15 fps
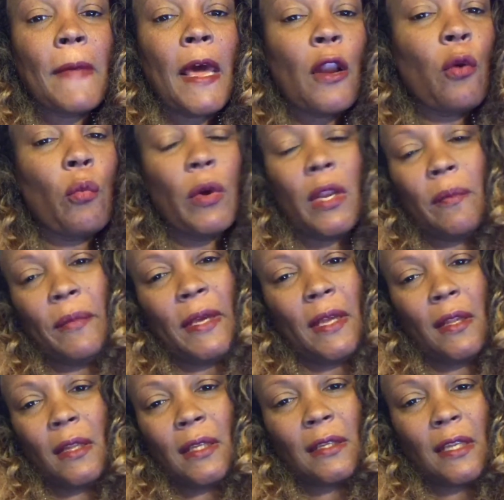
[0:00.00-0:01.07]
I don't want to be
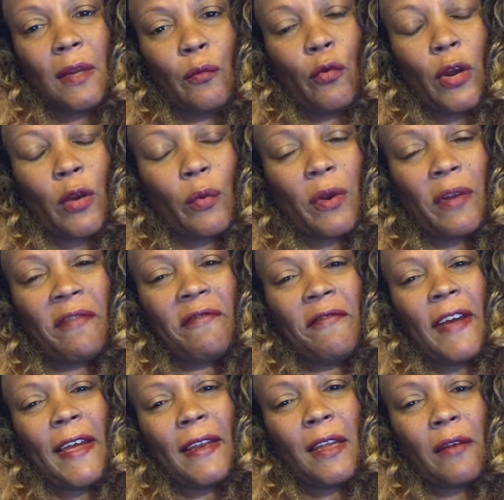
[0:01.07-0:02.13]
in this anymore. I don't want to
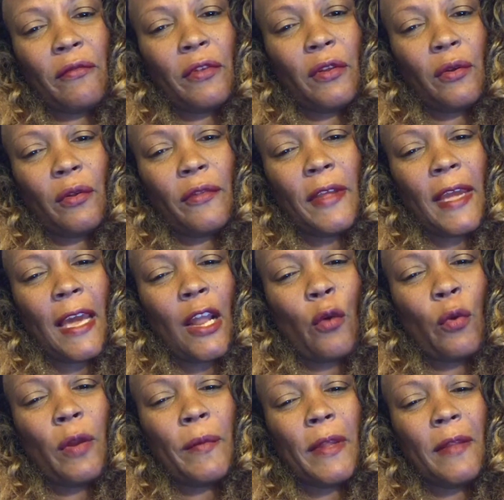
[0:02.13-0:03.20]
fight every little thing. I
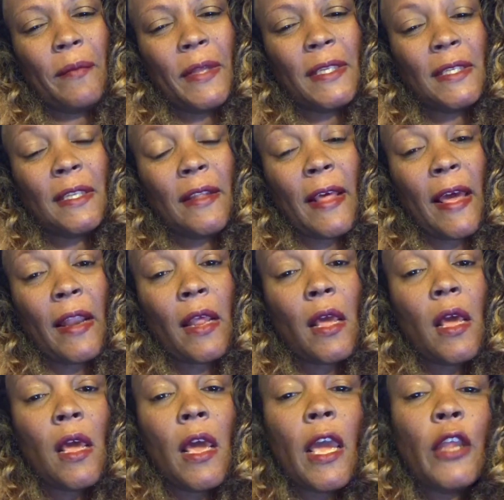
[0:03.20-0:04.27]
don't want to be in the midst of that.
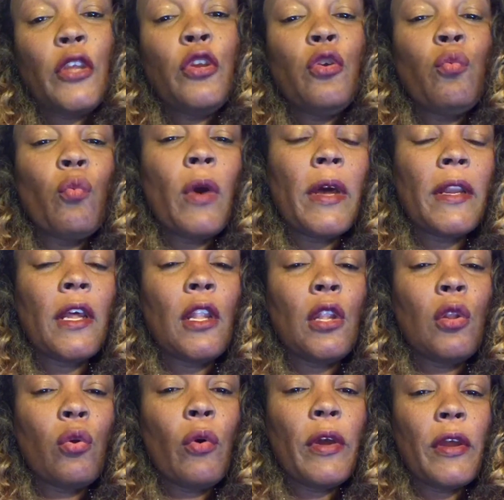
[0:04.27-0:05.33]
And you want a
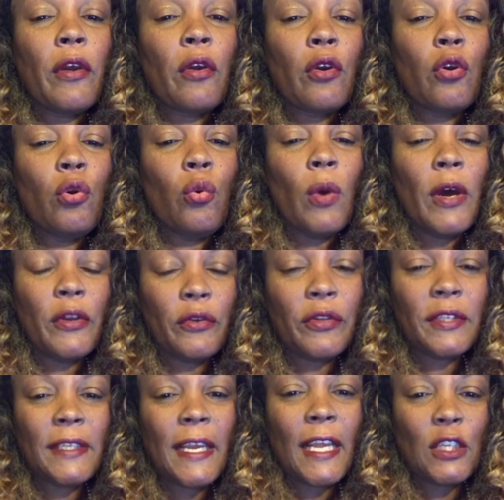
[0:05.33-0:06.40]
lawyer who
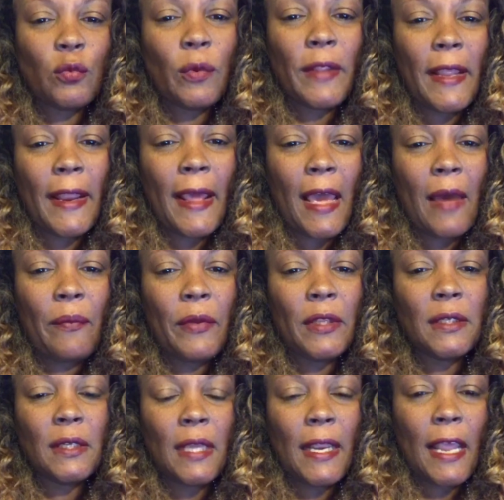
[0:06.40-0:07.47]
understands when that
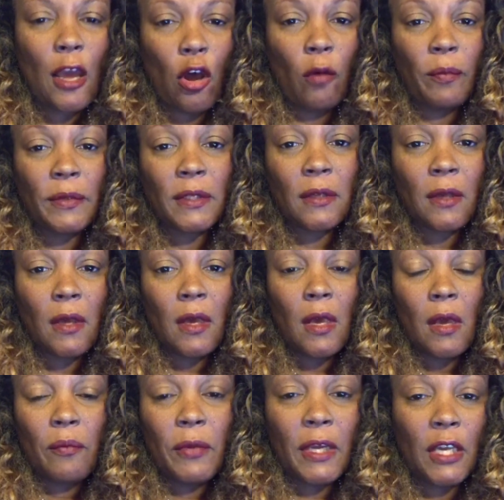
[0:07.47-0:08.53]
happens and helps.
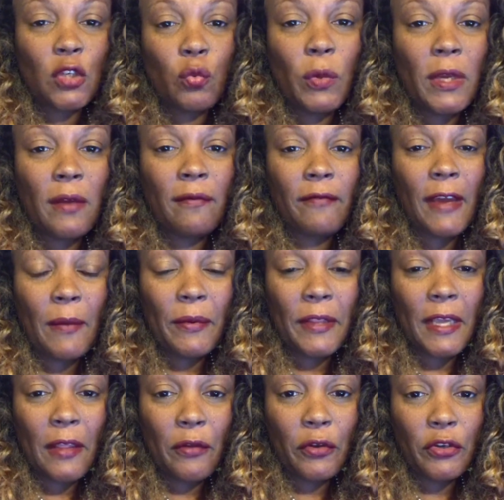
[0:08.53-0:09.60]
Because we can fight with
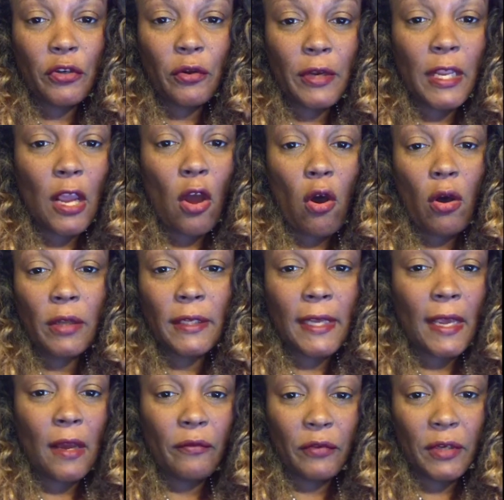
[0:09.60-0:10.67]
the other attorney all
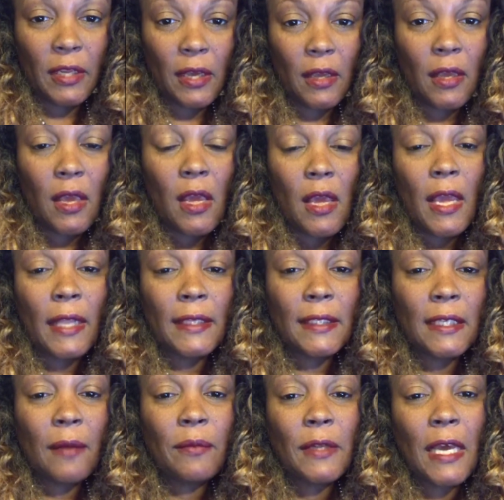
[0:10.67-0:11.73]
day, every day. And
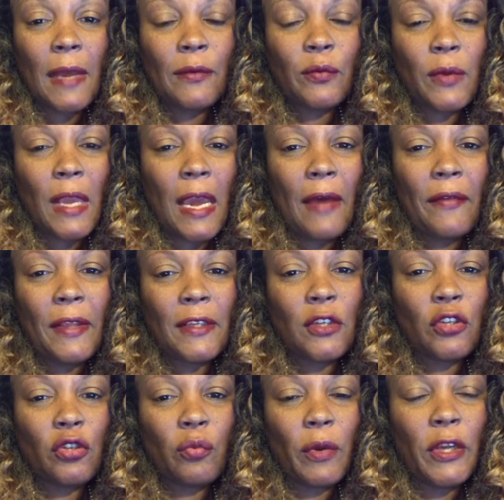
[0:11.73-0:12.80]
sometimes we have that
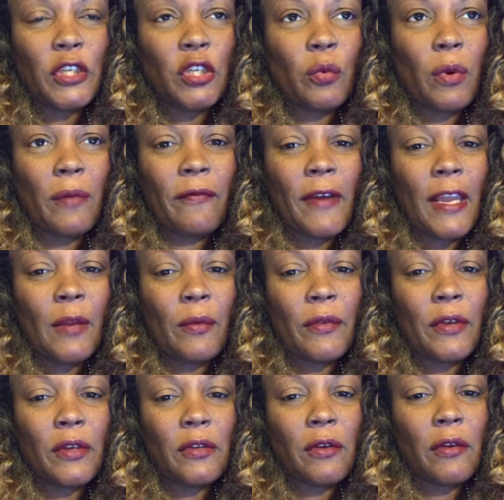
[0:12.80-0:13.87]
situation where I'm fighting with
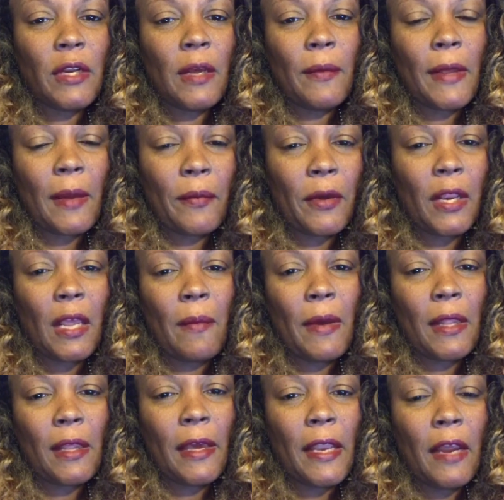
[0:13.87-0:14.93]
an attorney. I'm like, I'm going to get
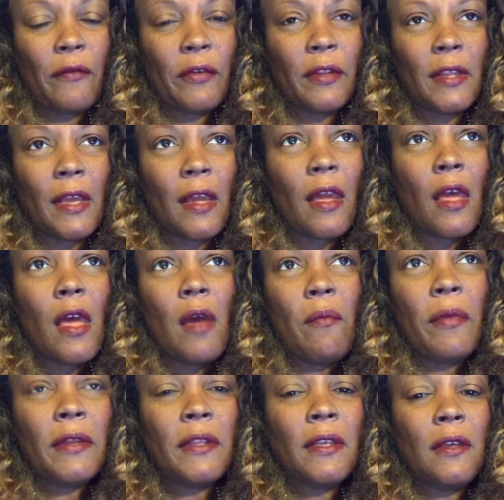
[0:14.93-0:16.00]
my client everything.
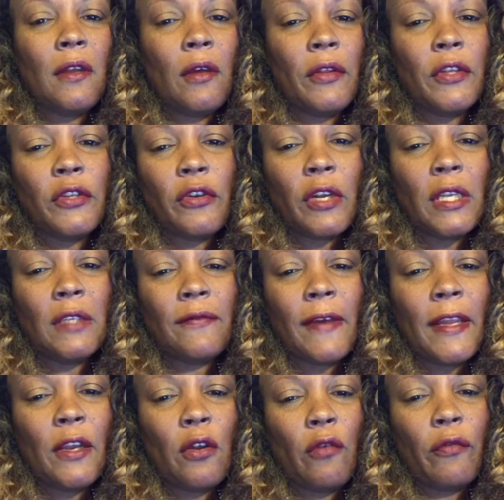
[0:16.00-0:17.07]
But, the attorney's
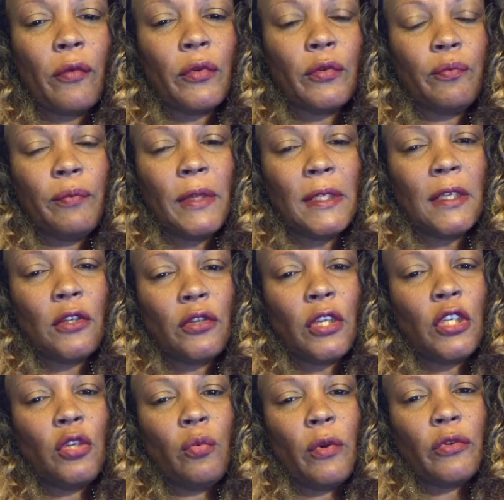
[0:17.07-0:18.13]
fighting over
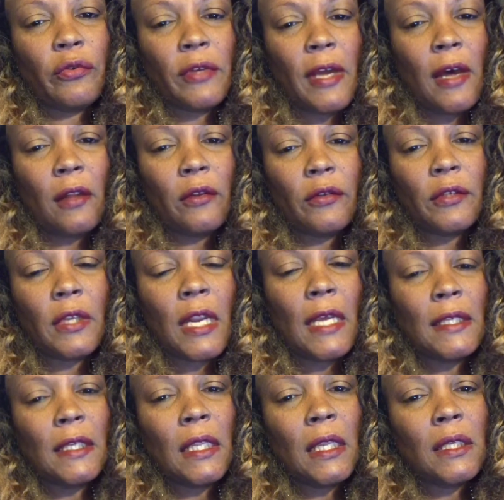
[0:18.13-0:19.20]
essentially $200. And
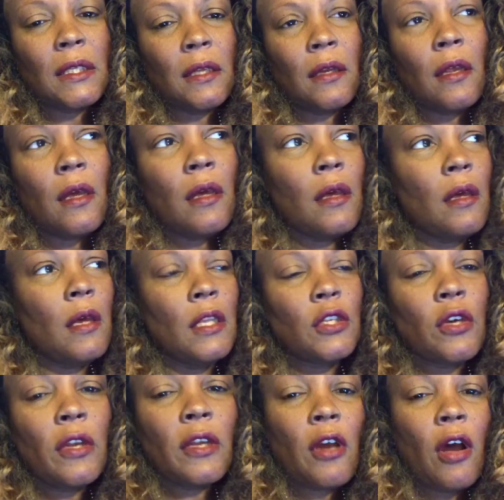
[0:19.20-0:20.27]
I said, listen,
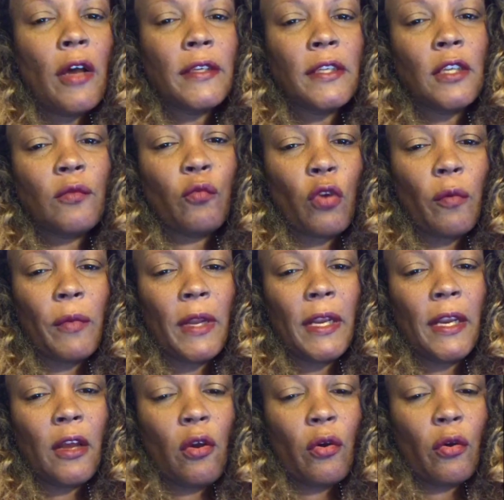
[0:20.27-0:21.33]
it's going to cost us more
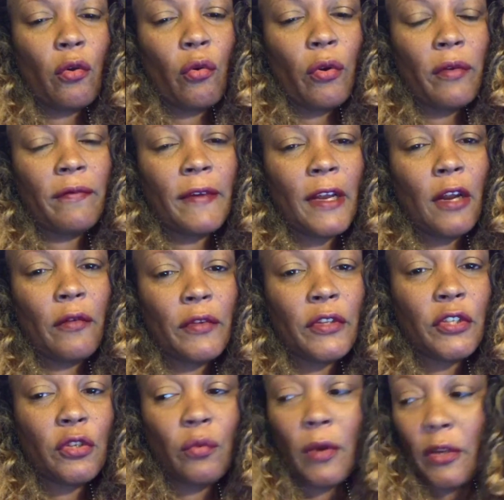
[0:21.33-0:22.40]
money to go in court and fight over
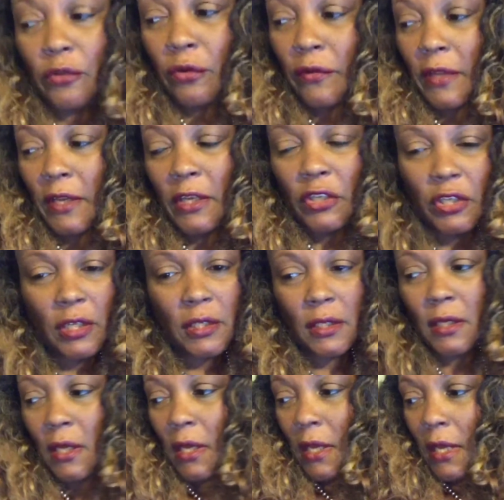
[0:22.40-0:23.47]
this $200 than to
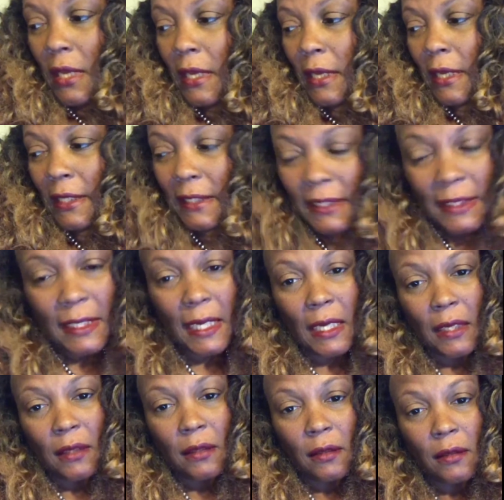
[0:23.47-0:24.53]
just
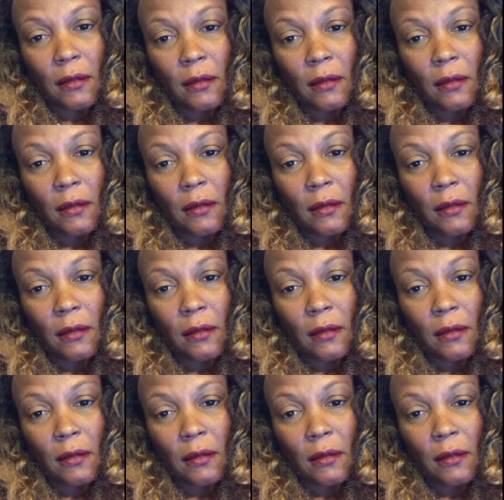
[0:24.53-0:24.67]
concede.